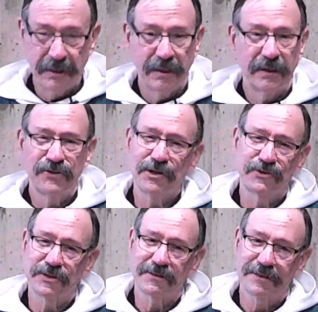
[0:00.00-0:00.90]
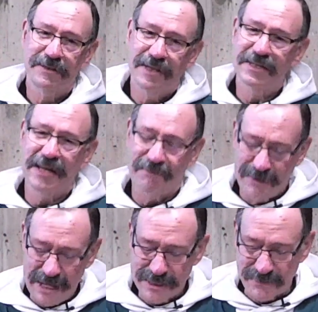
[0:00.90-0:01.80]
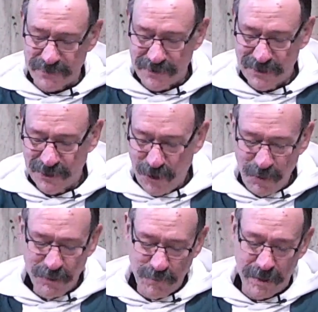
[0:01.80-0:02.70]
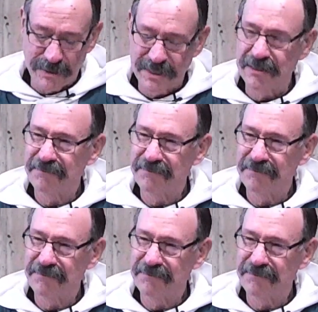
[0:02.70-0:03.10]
The church does have lots of code words that